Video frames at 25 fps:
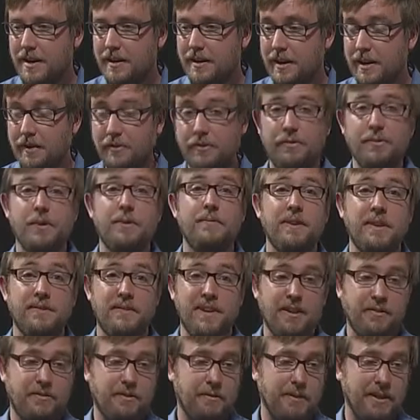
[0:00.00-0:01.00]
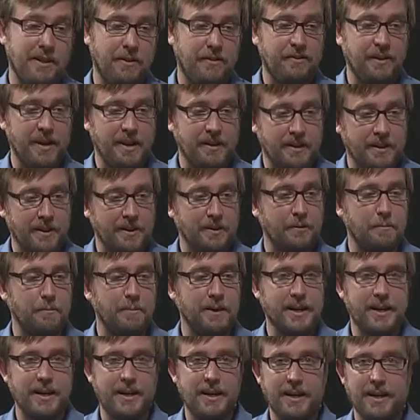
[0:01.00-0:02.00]
Conservative estimates say that it'll
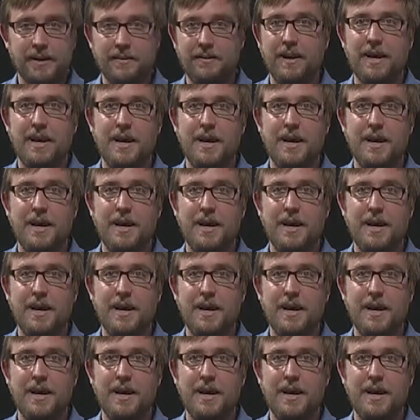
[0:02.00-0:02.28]
be